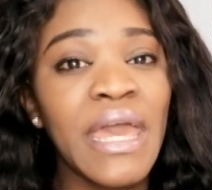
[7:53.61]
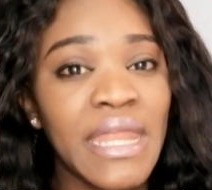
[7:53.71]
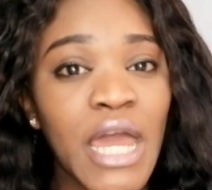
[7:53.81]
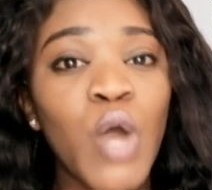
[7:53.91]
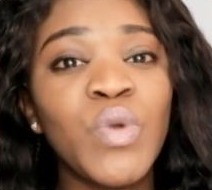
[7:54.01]

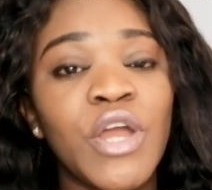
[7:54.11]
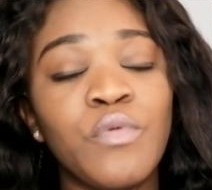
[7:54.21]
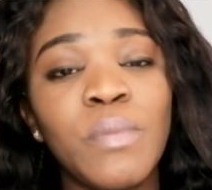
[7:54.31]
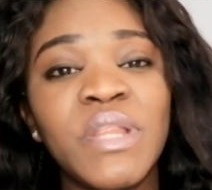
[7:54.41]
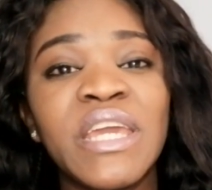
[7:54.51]
and how we
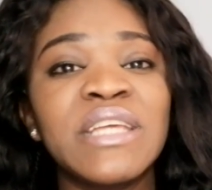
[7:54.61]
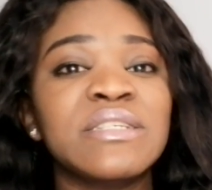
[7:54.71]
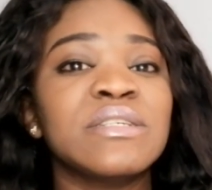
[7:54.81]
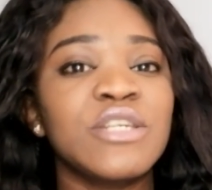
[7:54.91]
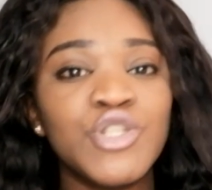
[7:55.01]
can
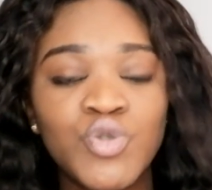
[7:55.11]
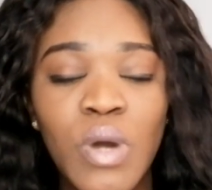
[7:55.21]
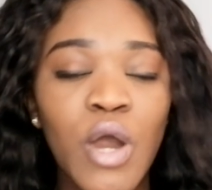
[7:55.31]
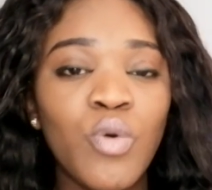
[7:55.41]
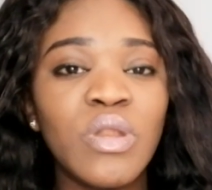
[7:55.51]
replicate it
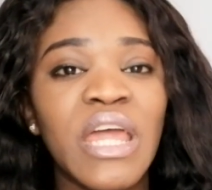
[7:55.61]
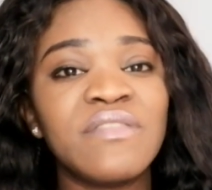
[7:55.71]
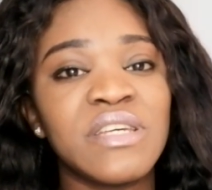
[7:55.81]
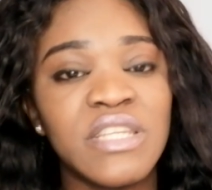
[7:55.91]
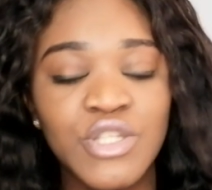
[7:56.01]
into our own
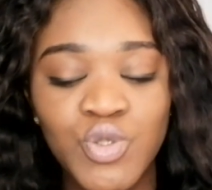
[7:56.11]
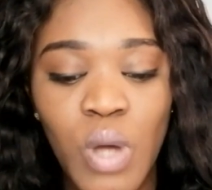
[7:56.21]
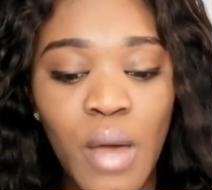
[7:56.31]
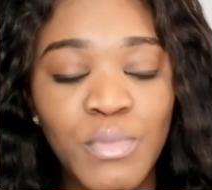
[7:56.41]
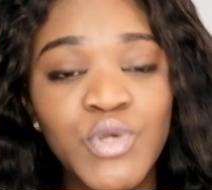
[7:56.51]
lives and
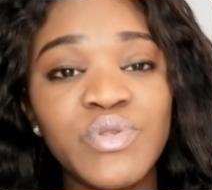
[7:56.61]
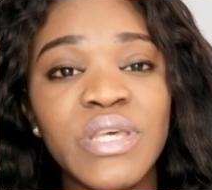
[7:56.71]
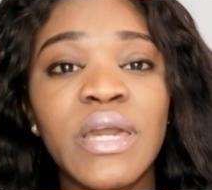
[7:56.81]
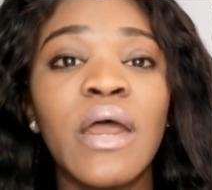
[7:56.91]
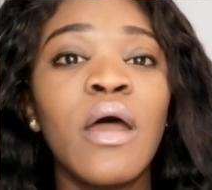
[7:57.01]
into our
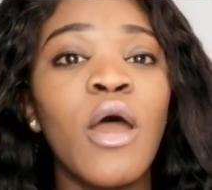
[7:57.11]
music.